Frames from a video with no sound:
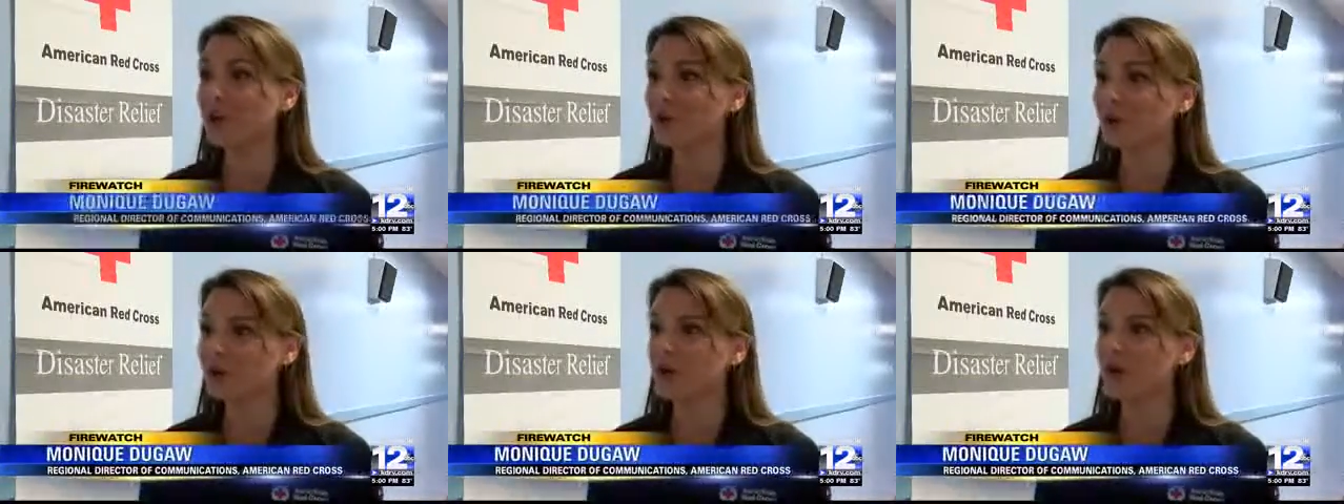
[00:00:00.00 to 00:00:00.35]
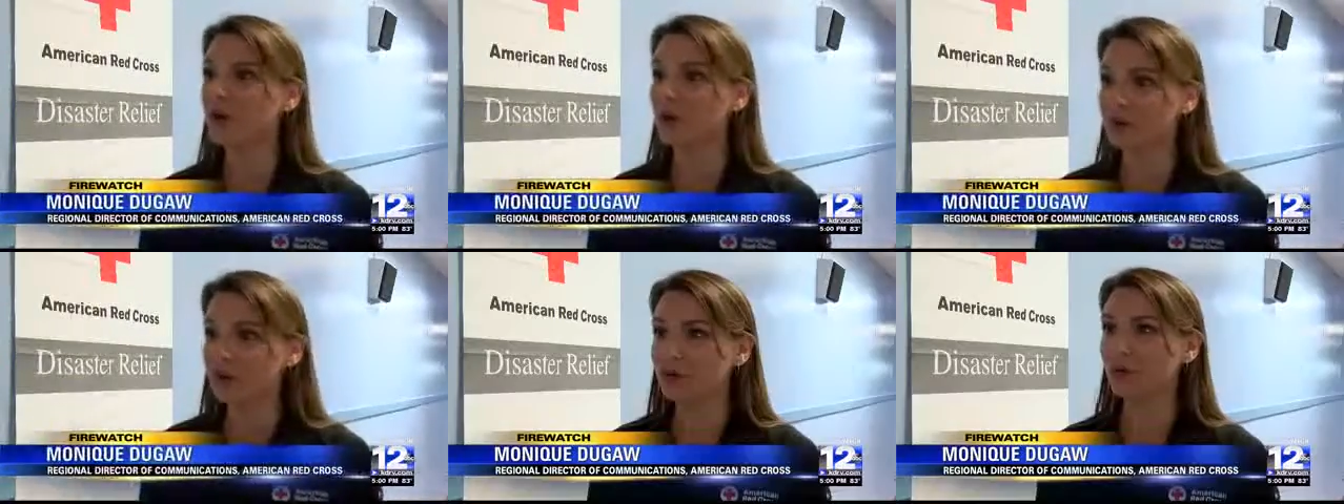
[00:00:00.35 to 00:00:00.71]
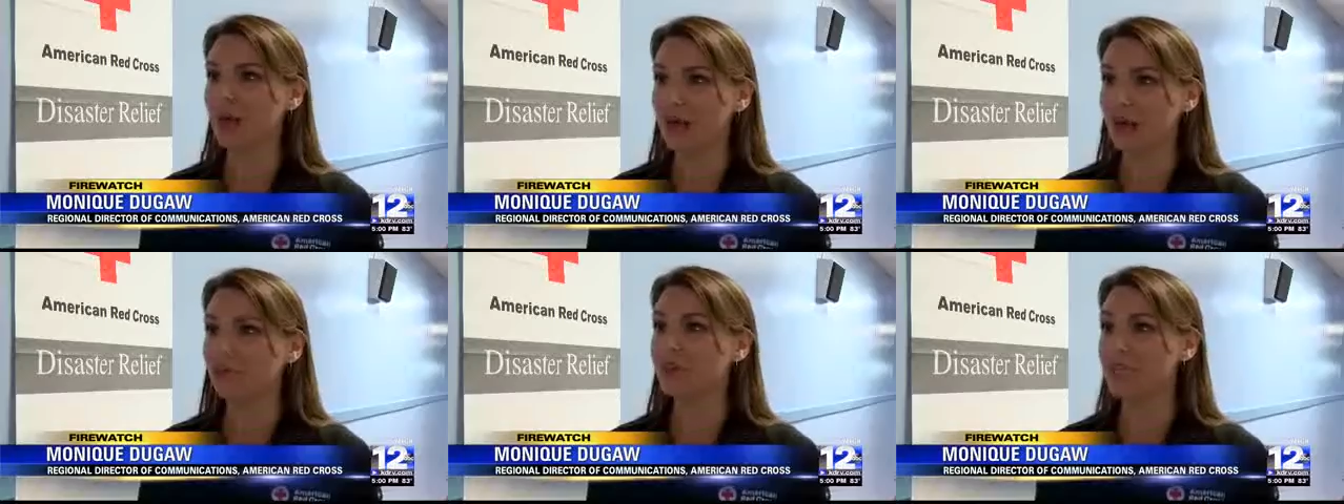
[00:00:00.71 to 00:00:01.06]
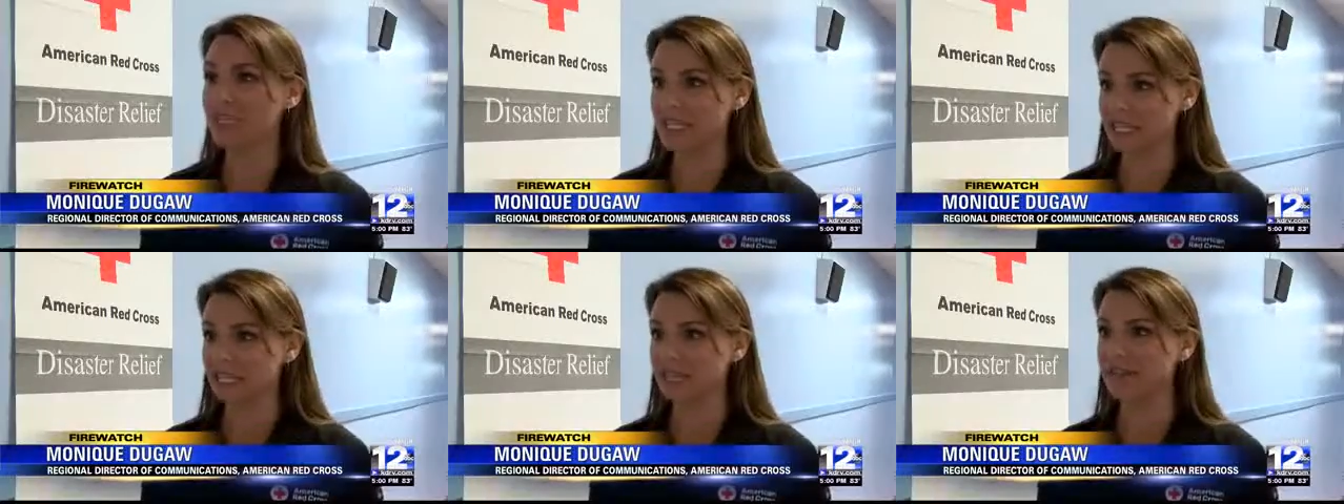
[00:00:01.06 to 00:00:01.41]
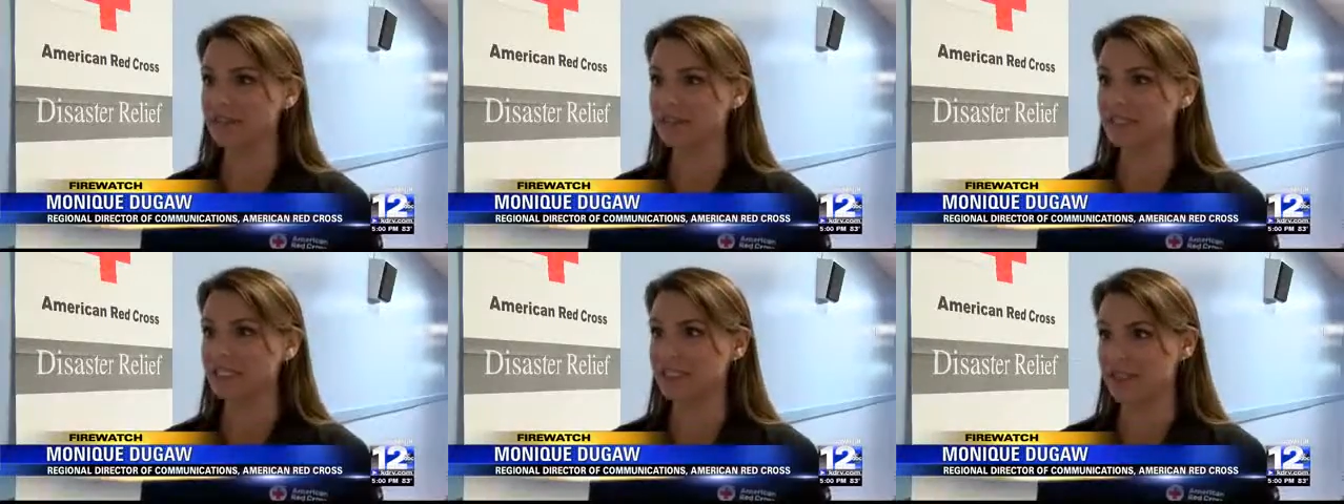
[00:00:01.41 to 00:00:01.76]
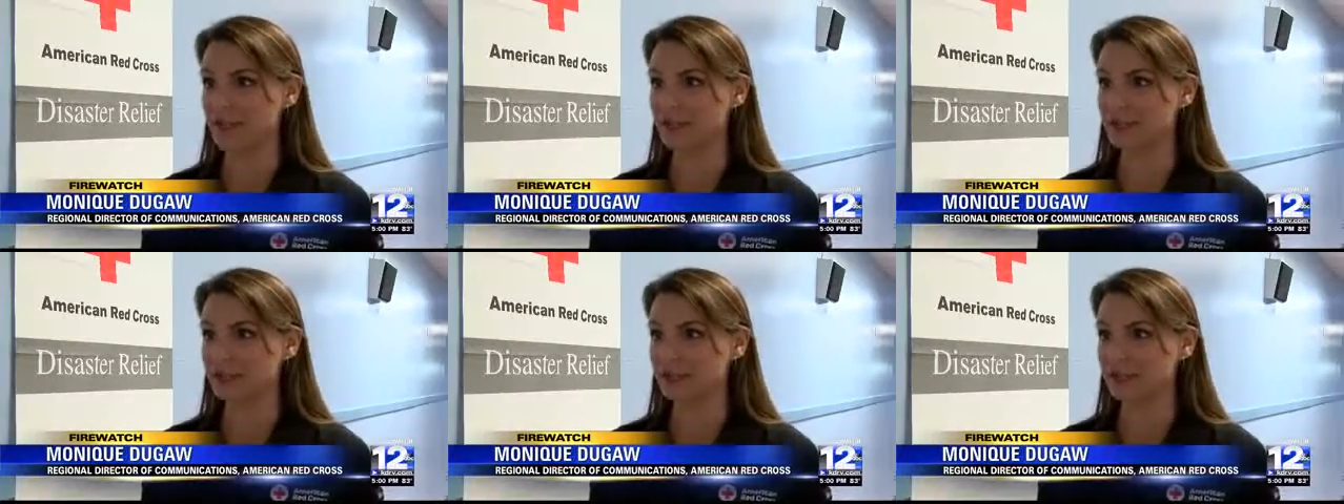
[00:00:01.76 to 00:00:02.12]
We work around the needs of a
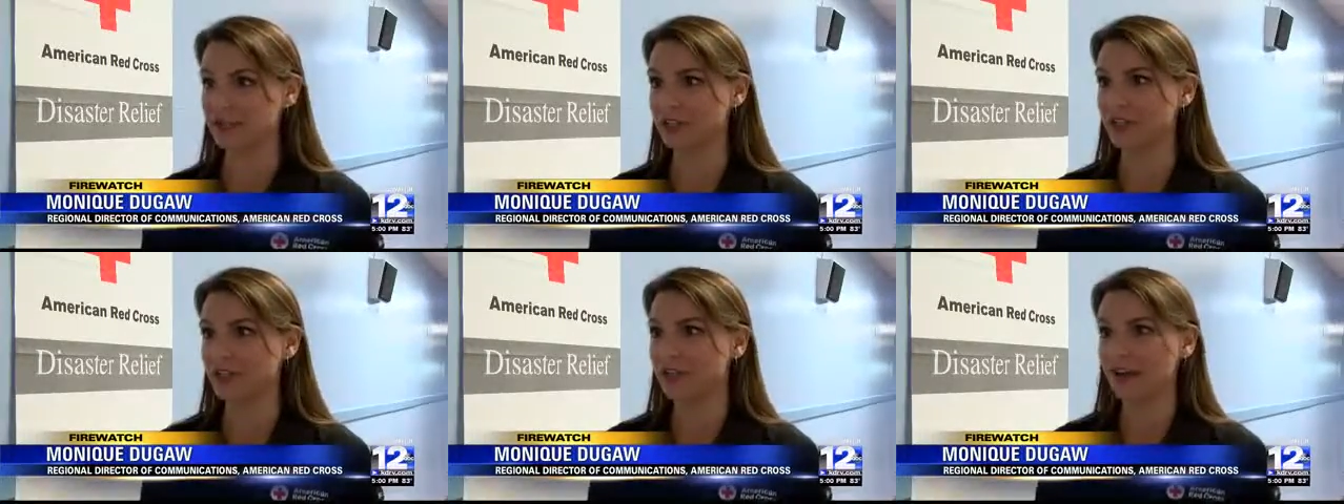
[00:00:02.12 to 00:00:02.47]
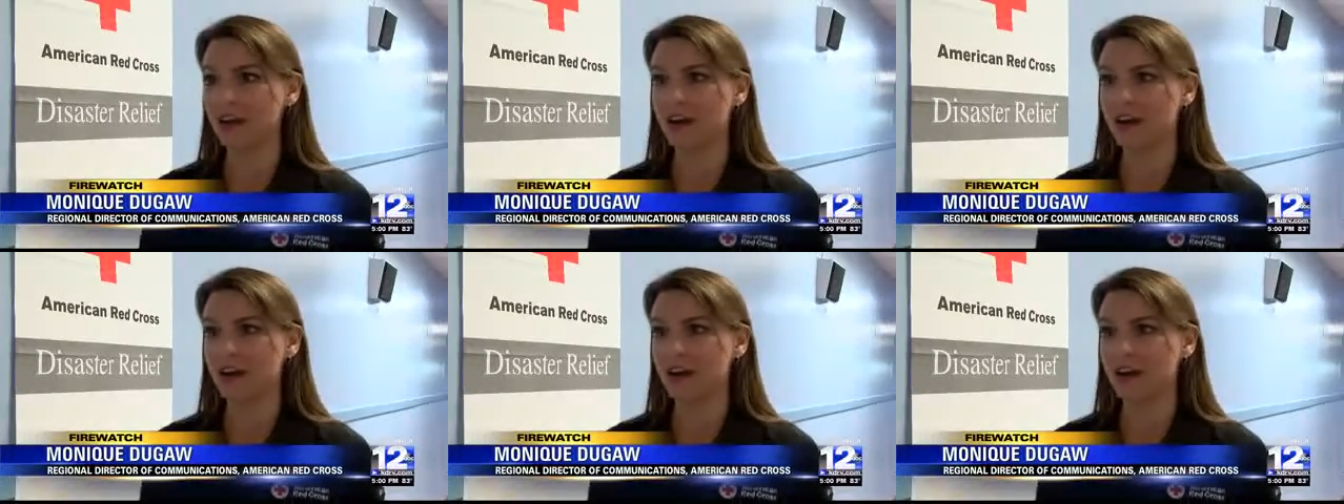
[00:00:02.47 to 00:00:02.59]
disaster.